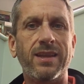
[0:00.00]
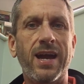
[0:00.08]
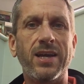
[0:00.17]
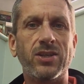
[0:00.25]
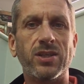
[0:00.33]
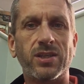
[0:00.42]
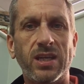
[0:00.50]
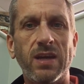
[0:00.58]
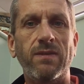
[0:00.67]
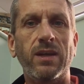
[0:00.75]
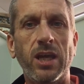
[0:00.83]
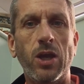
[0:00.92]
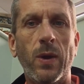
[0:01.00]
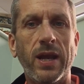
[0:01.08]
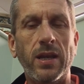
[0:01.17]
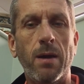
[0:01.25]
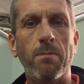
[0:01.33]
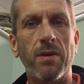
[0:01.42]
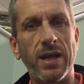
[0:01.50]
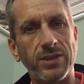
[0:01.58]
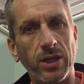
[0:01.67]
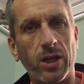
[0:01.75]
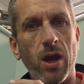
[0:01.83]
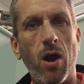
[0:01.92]
That is just giving you a number. That's a
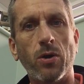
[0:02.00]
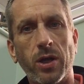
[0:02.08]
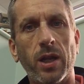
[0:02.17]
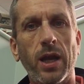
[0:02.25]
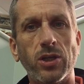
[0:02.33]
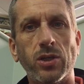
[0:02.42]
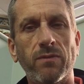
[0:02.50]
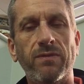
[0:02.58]
calculation of